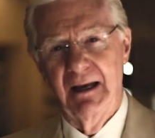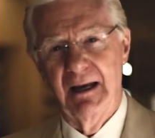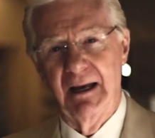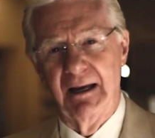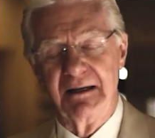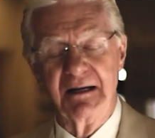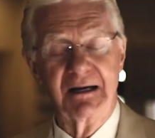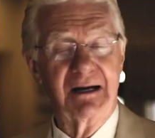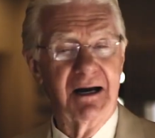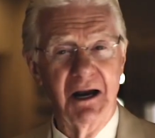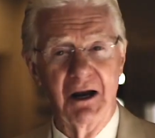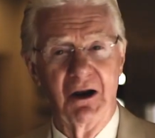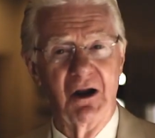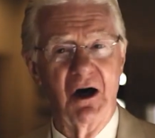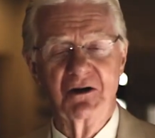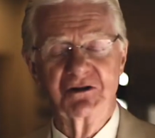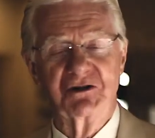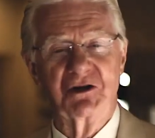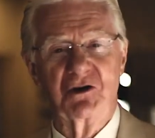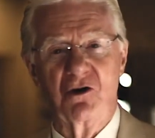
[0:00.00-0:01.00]
And to cut a
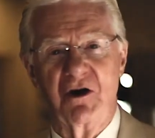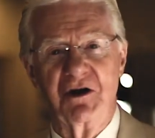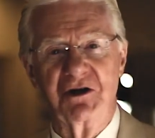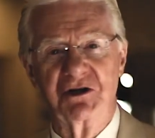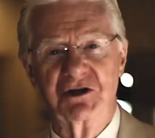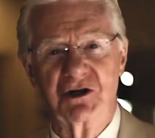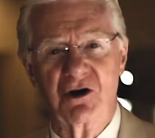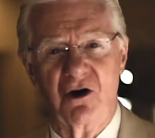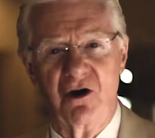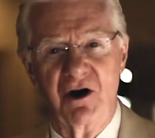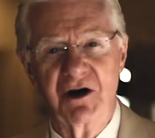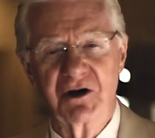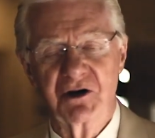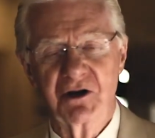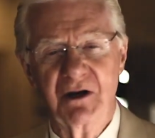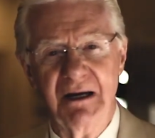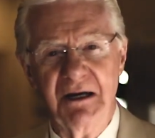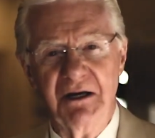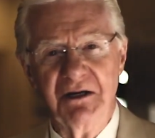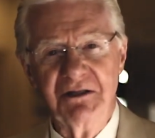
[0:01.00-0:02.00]
long story short,
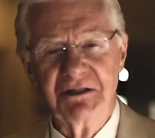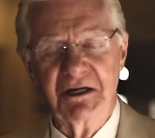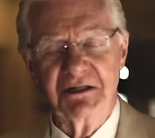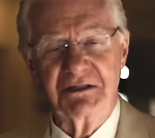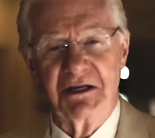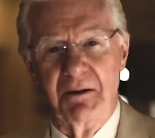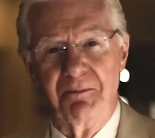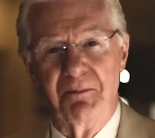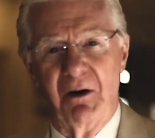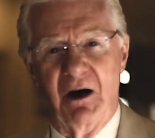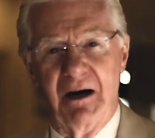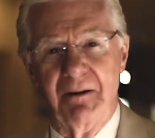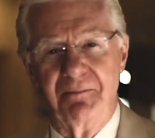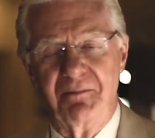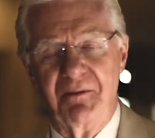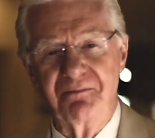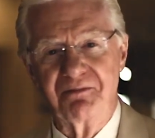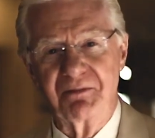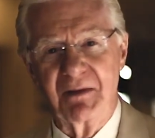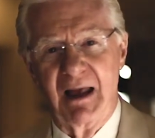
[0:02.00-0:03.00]
she said,
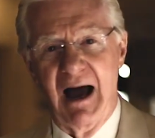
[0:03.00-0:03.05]
Bob,